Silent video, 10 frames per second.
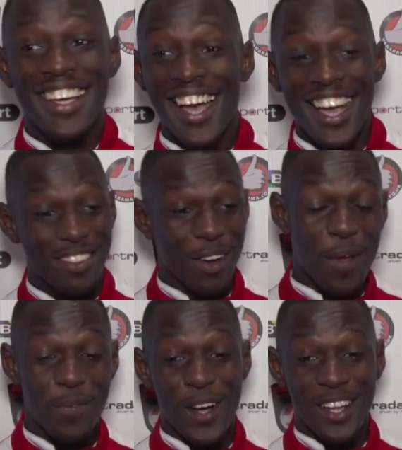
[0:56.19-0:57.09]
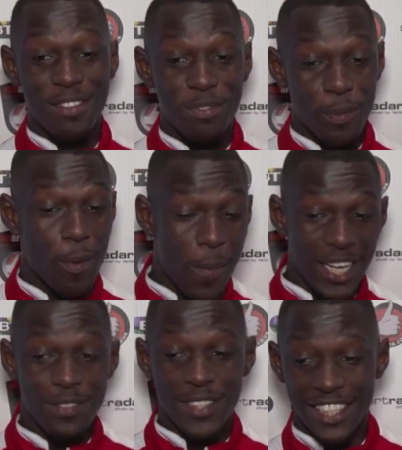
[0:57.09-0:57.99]
Yeah, great ball in from my
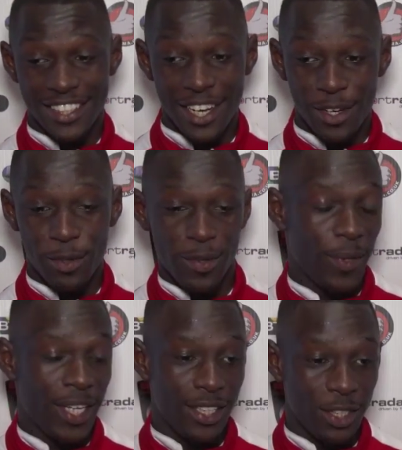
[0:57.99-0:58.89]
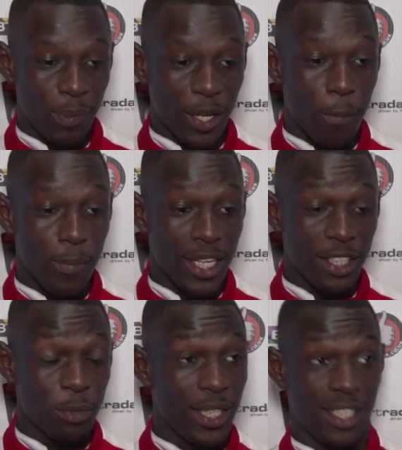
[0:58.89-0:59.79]
best mate, Geno. I mean, he's been on me
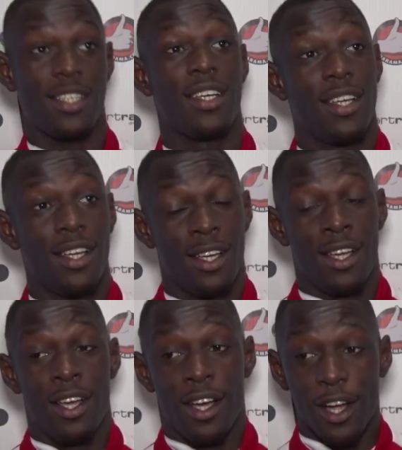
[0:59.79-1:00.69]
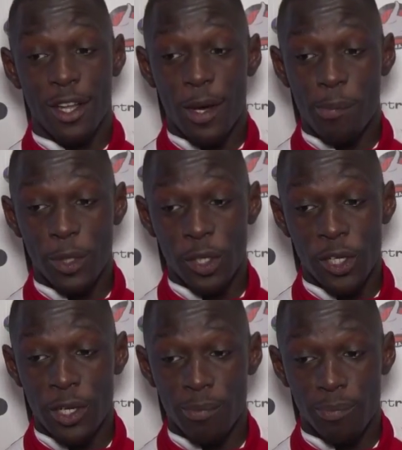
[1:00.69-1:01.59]
this week a lot, but
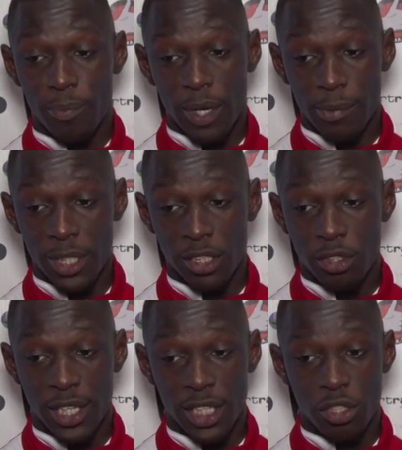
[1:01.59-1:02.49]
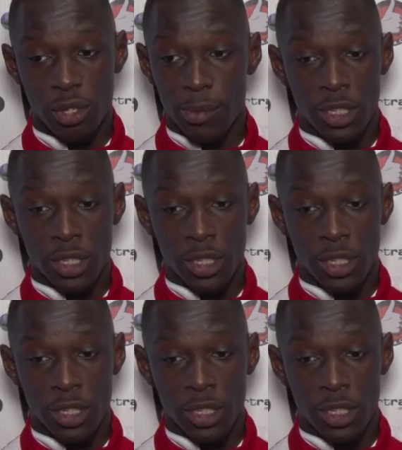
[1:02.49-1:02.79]
I mean, it's credit to him.